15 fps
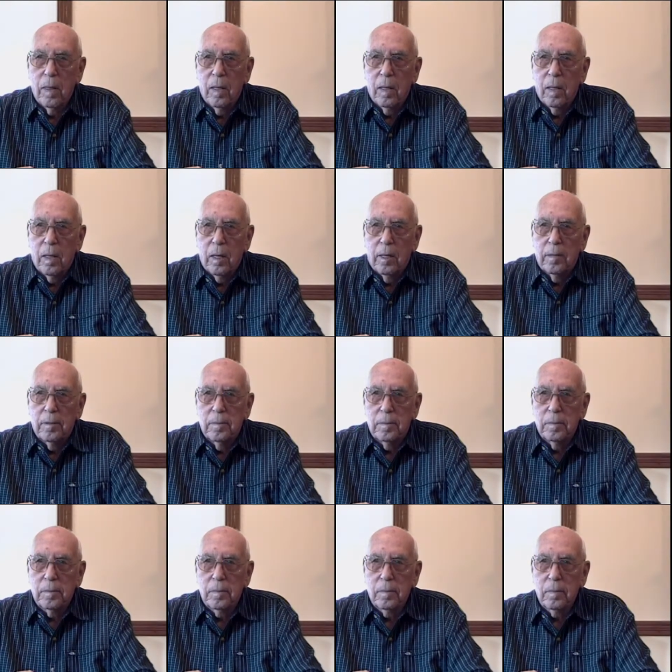
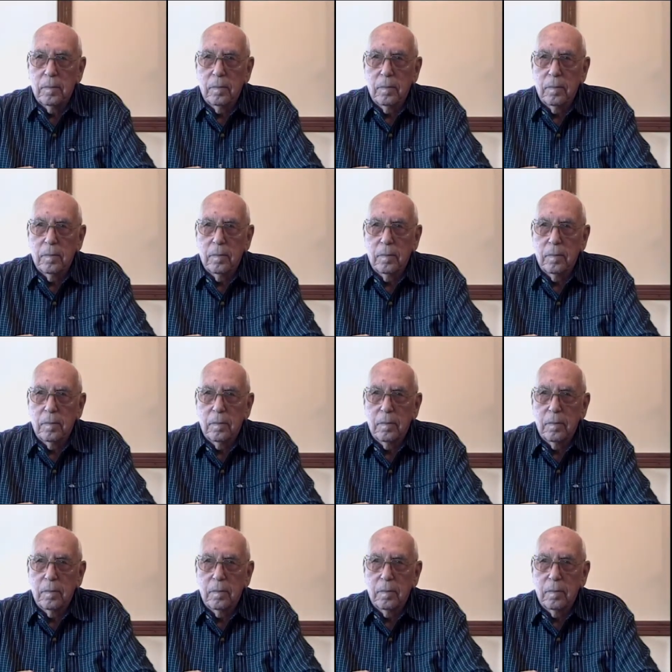that you
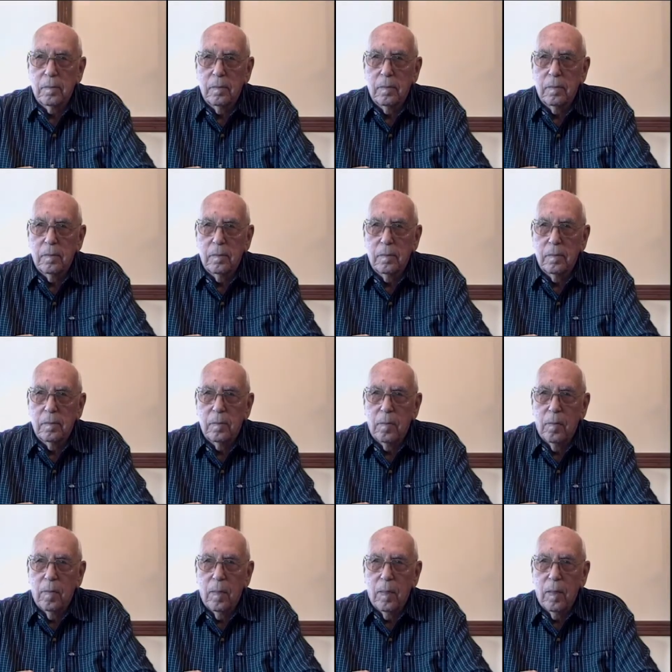were heading to the
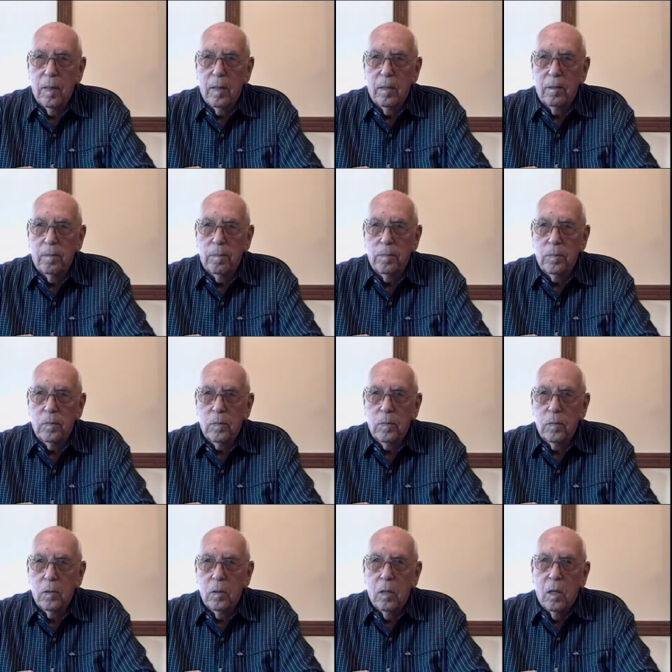Pacific, right?
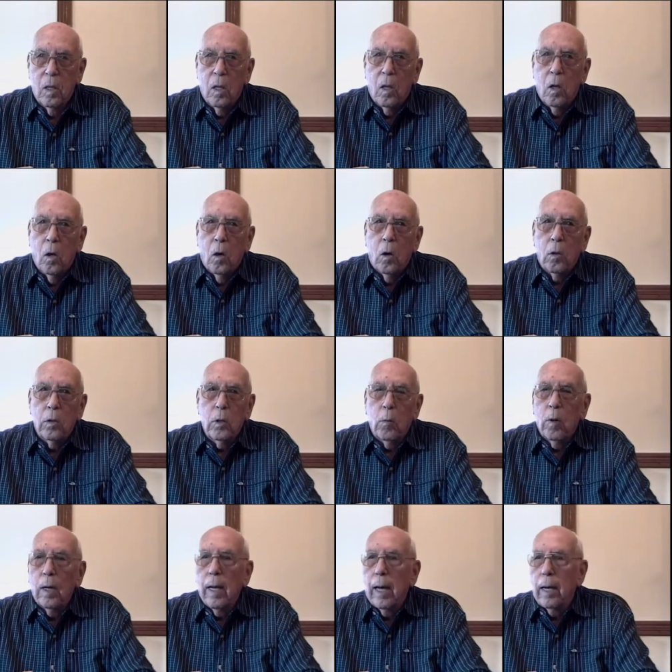There
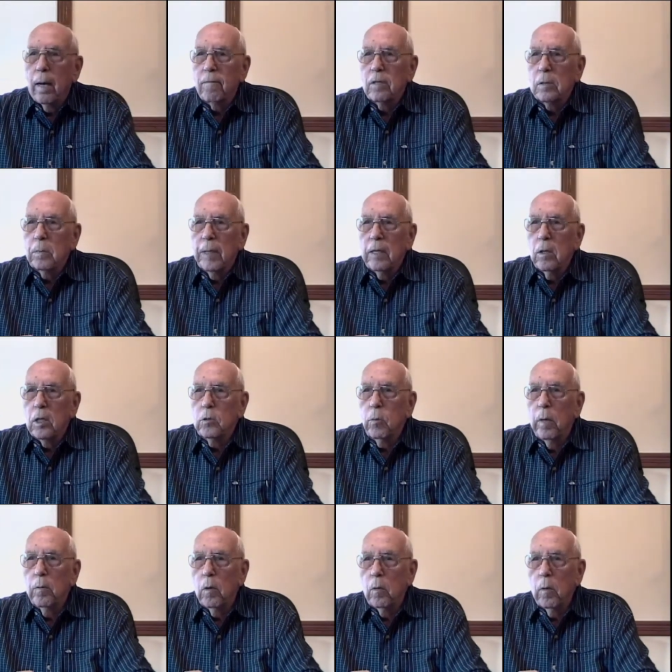were a lot of us because
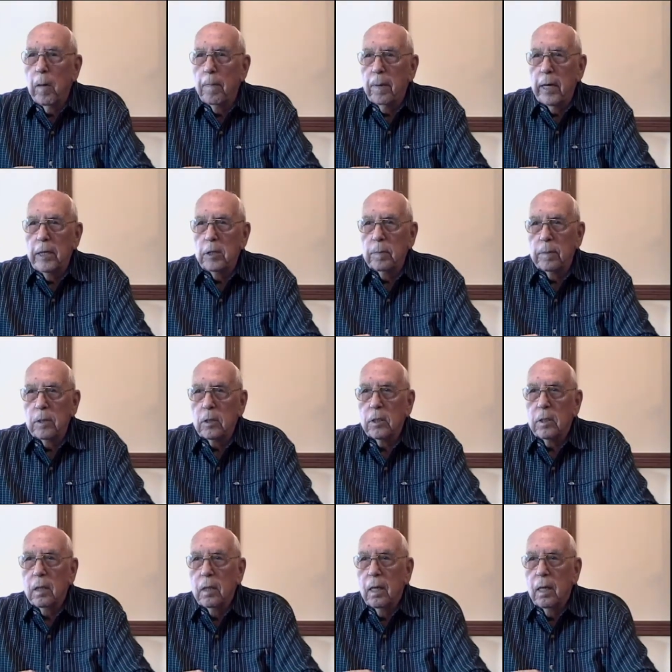we were replacements.